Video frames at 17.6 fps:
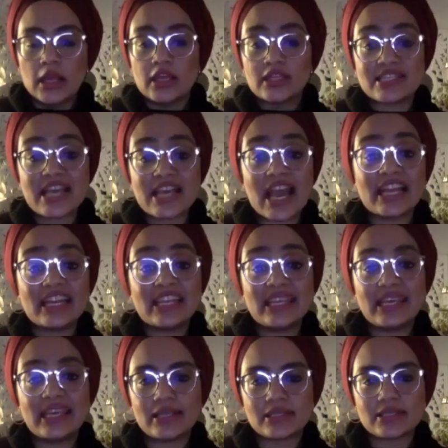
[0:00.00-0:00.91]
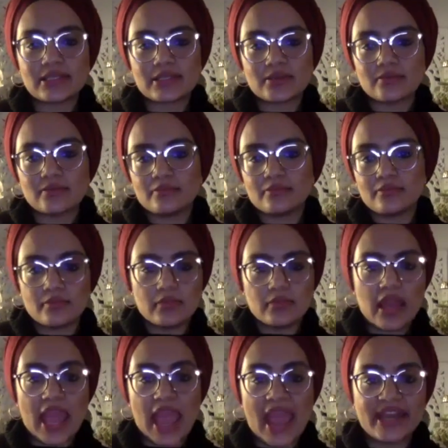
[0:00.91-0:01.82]
Tally it.
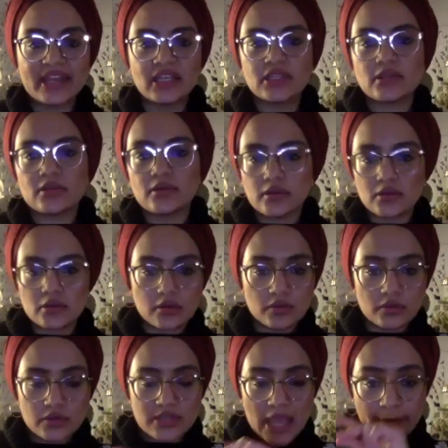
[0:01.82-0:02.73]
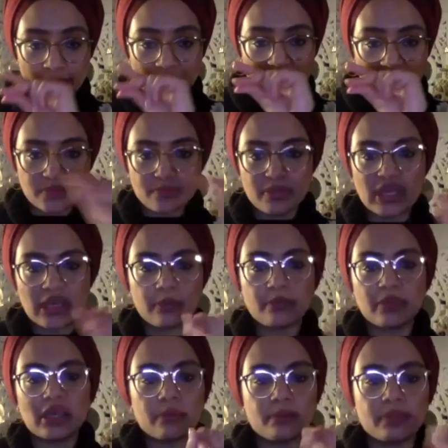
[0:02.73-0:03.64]
End. 10 minutes, beep,
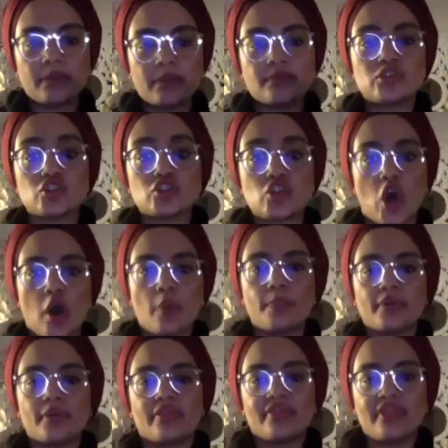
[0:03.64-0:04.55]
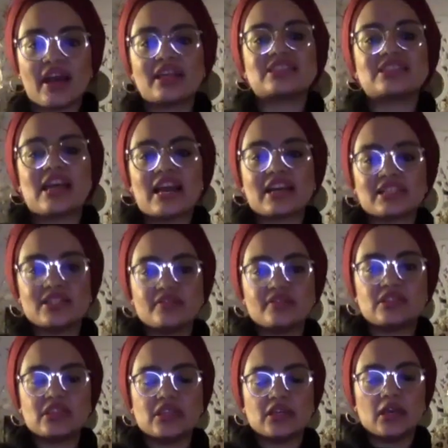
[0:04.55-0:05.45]
beep, beep, stop that
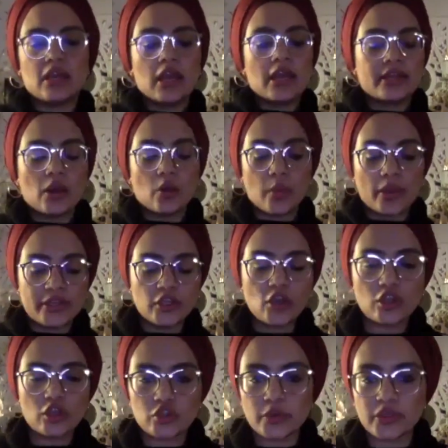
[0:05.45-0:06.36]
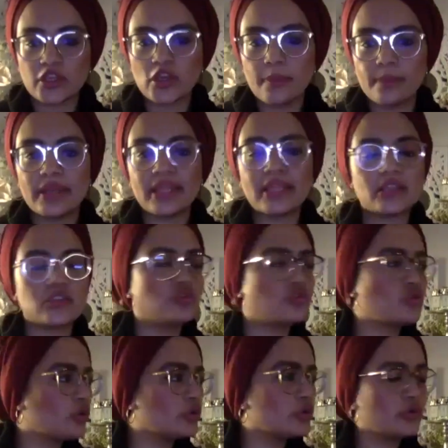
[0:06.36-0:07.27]
activity. Now, when you're doing your blitz,
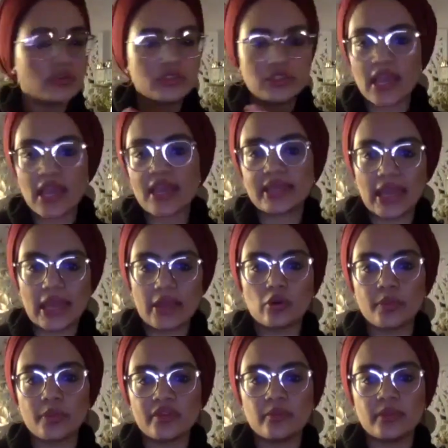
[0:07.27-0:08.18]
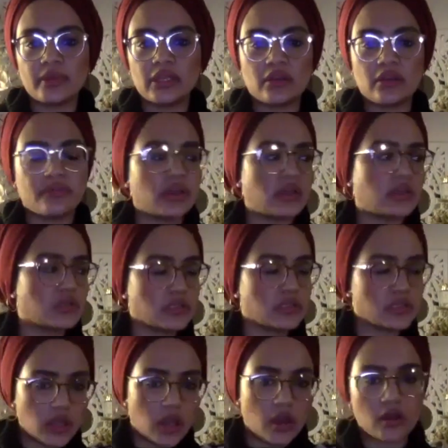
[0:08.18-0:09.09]
don't you dare get up in the middle of it and
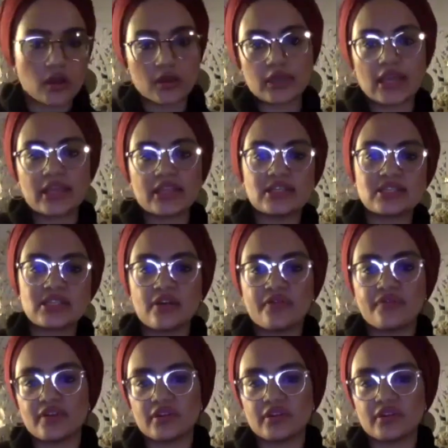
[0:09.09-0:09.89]
start getting yourself